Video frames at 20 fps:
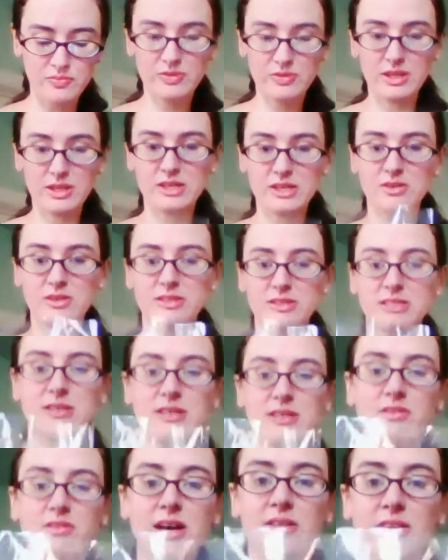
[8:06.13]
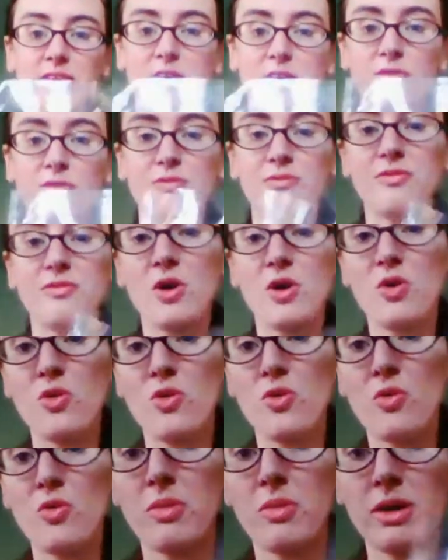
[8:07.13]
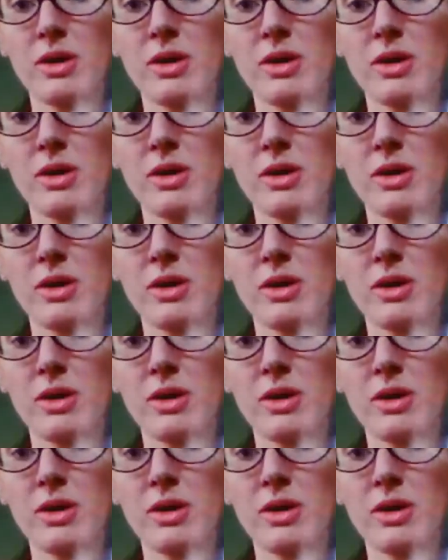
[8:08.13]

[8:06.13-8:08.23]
like you can see, they've got like a foam.